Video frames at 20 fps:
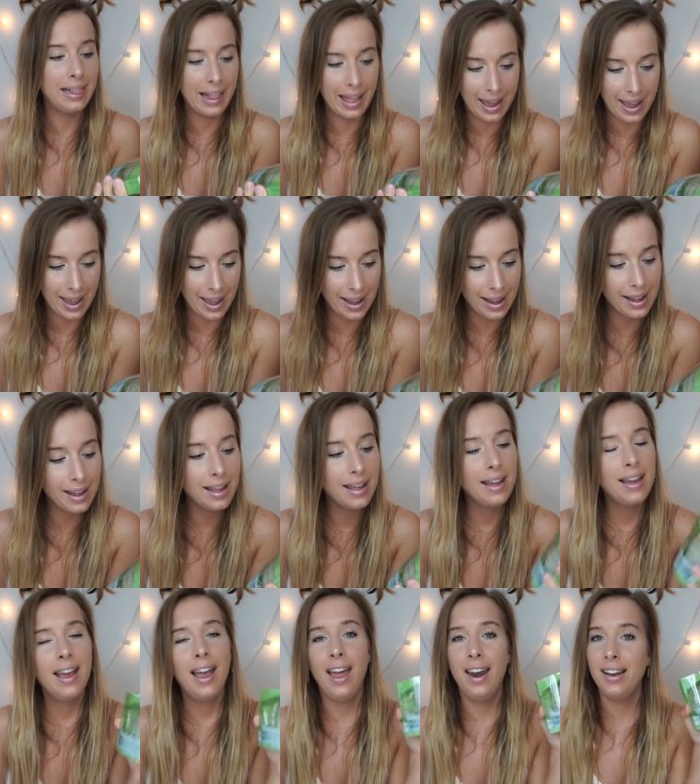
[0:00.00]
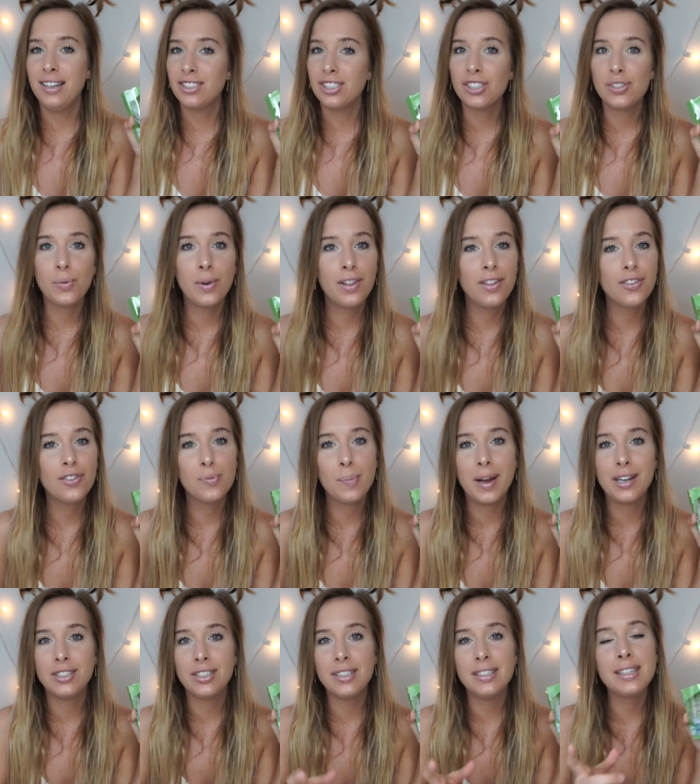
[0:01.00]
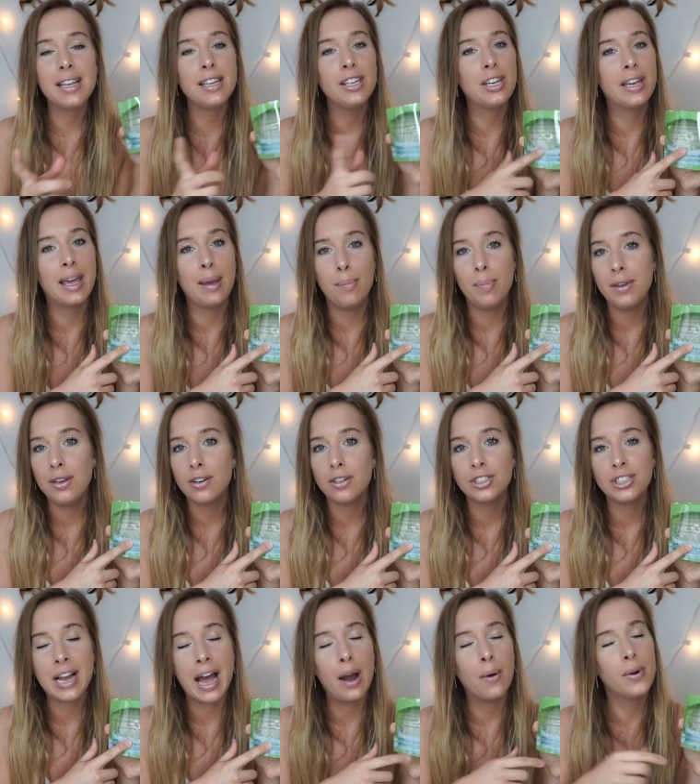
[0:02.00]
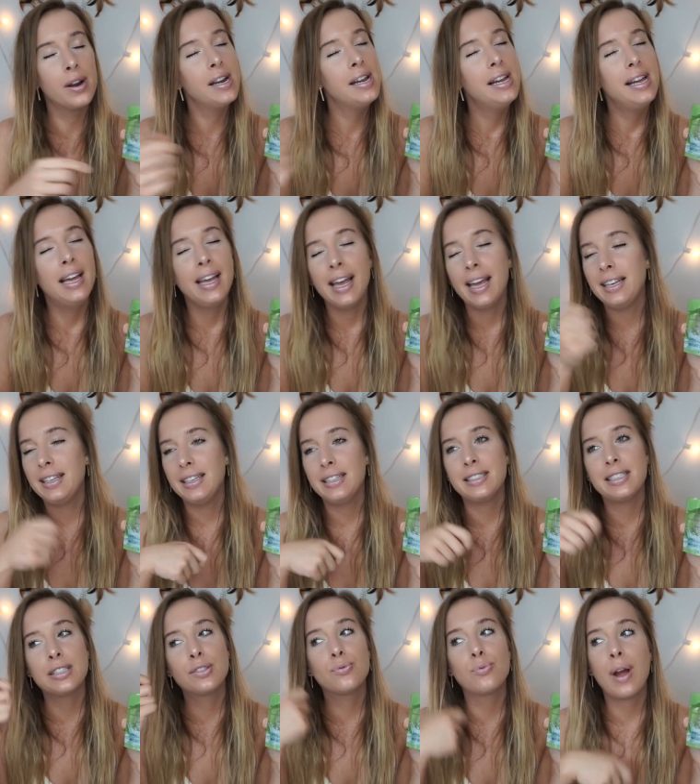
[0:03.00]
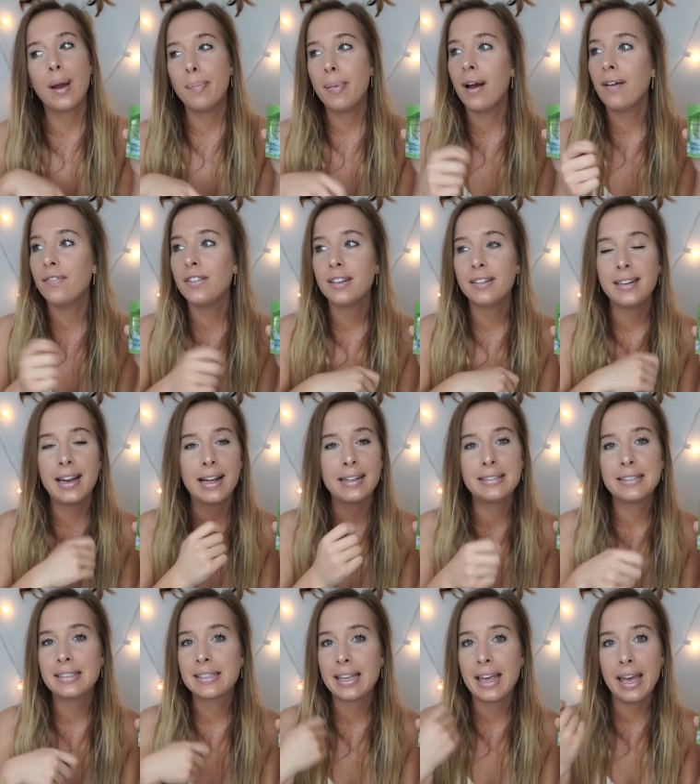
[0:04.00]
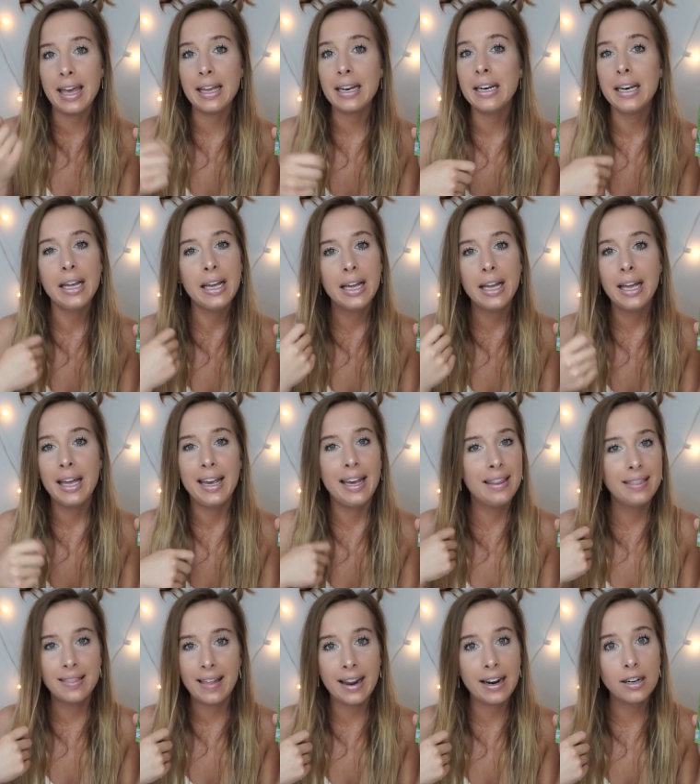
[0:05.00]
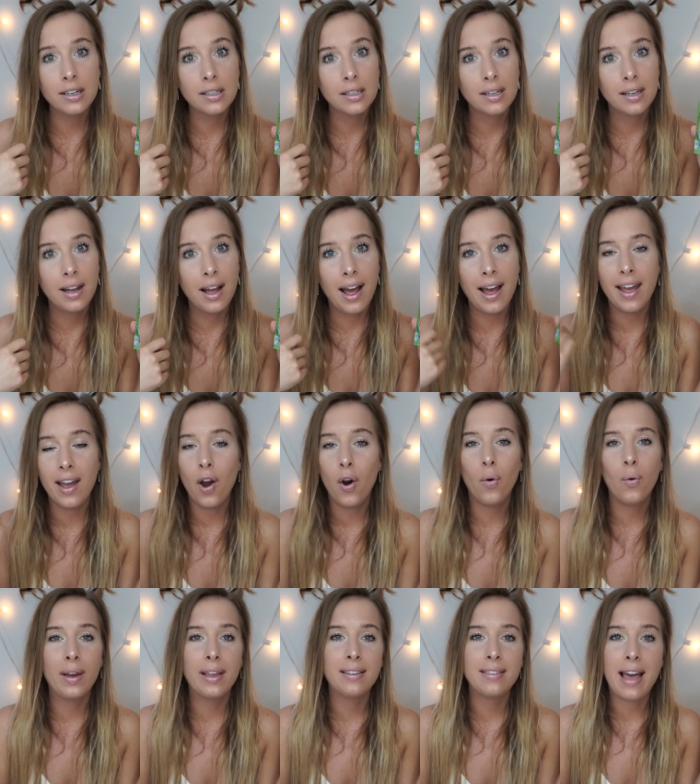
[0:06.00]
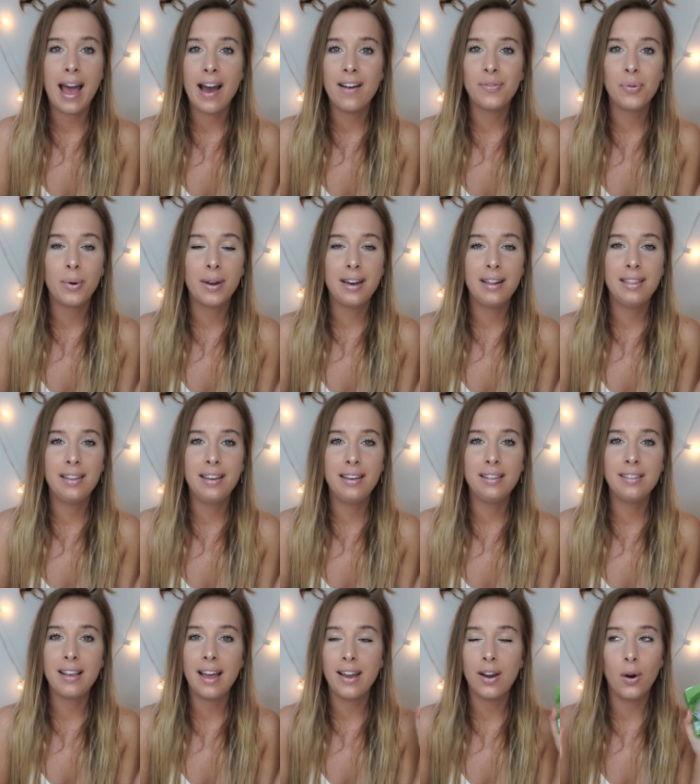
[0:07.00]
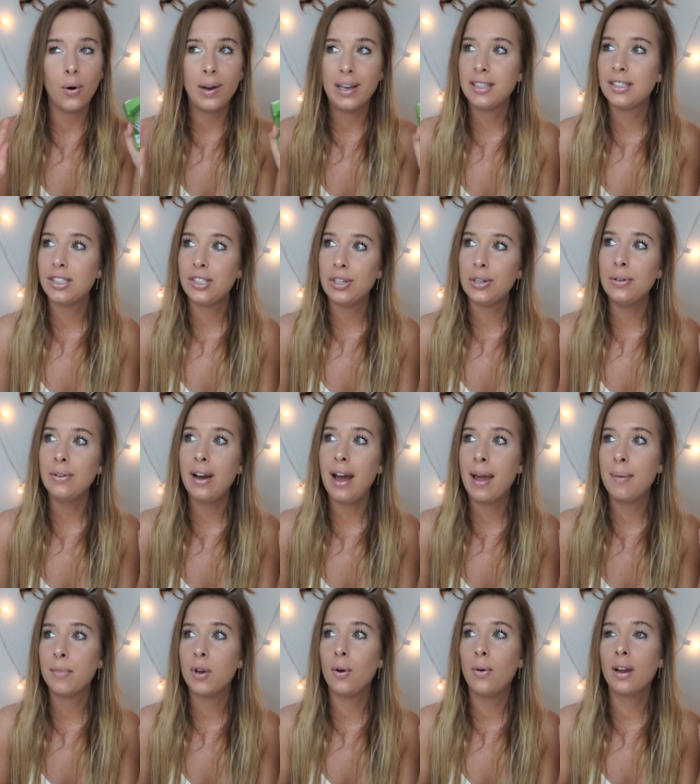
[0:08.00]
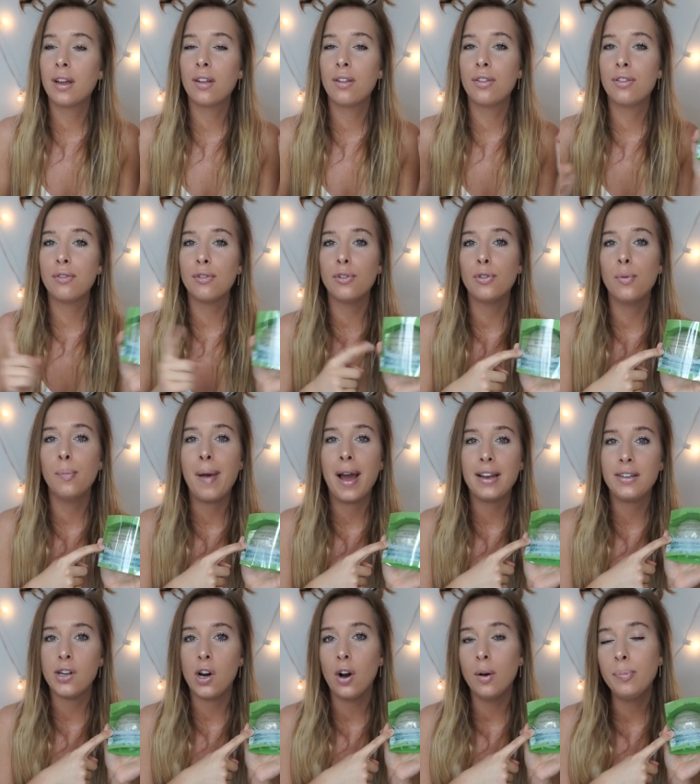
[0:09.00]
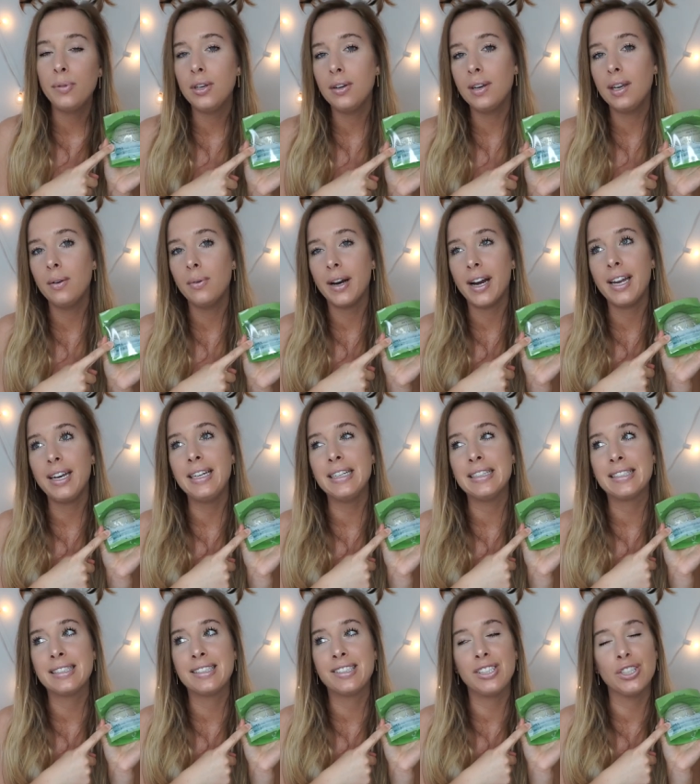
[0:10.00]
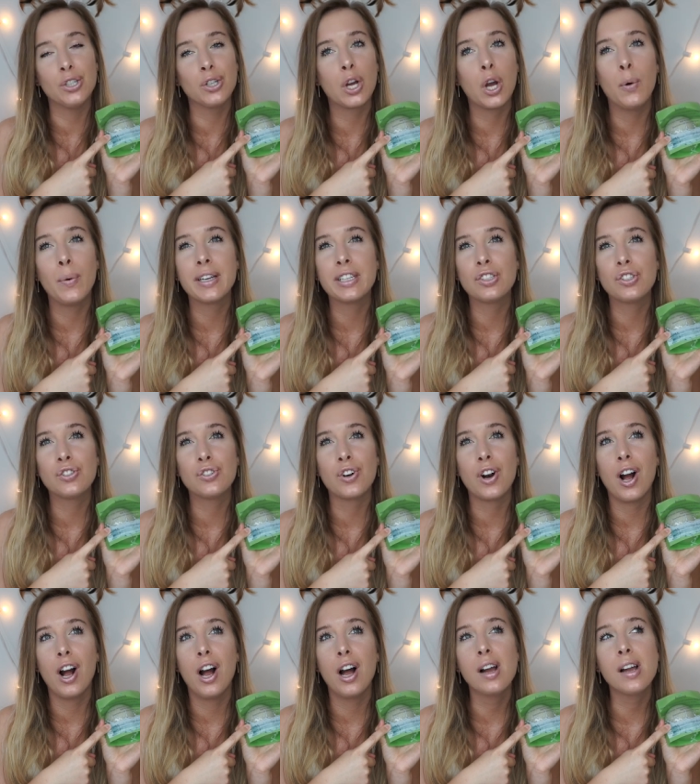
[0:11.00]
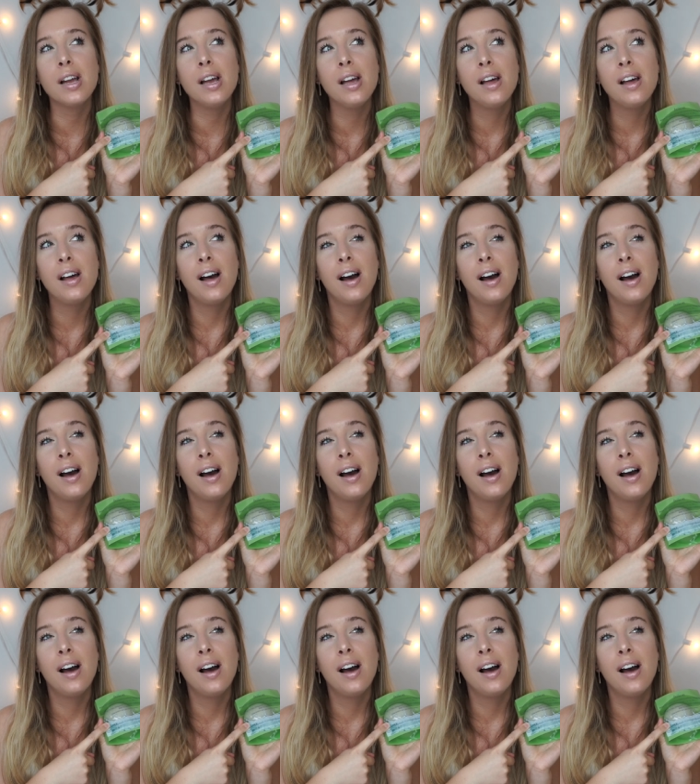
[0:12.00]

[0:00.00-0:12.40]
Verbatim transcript: Play. And it's just one of the sponges you keep in your shower and you just rub off your dad's skin in there. I always have one of these. I always do. I'm going through my Doll Beauty one. It's still going strong.